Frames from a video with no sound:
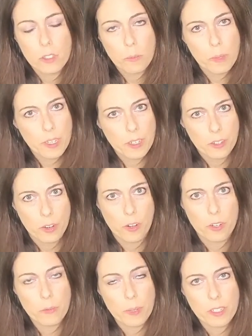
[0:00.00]
So be an
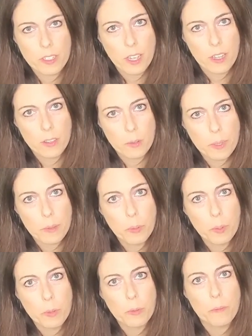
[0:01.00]
encouragement to other
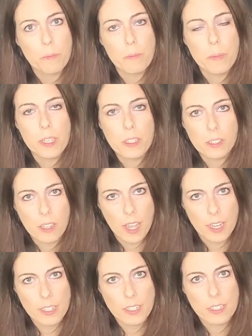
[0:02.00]
people, be a
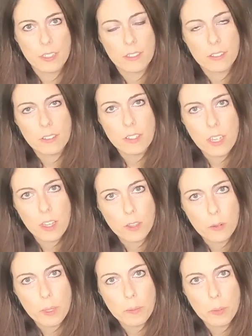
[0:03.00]
light to
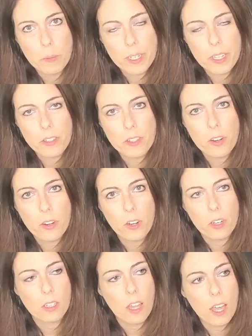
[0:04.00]
other people because there
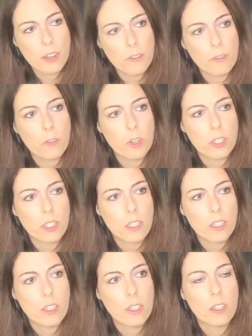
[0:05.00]
are a lot of
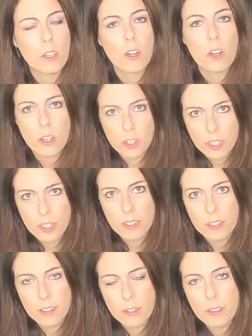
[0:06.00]
really
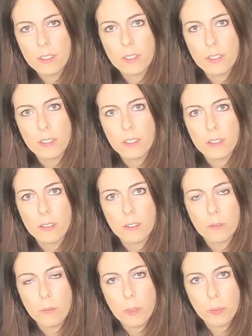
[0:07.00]
hurting
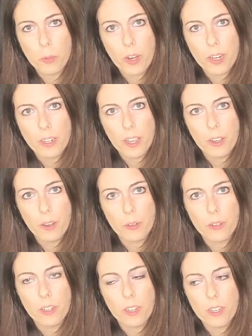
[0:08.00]
people right now.